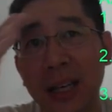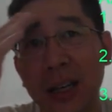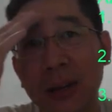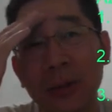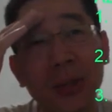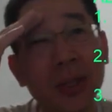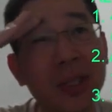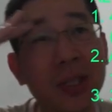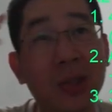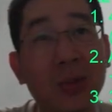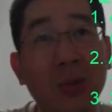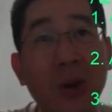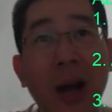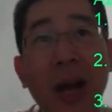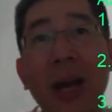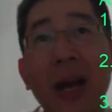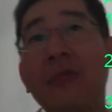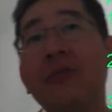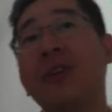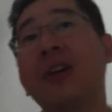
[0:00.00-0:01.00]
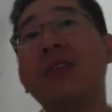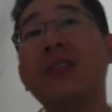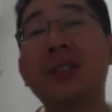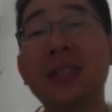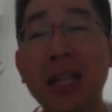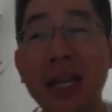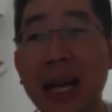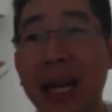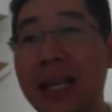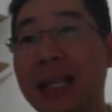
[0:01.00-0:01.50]
which is why I'm very
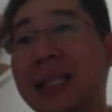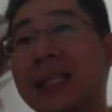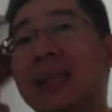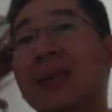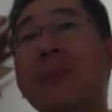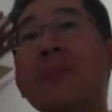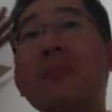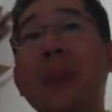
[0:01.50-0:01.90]
sad I didn't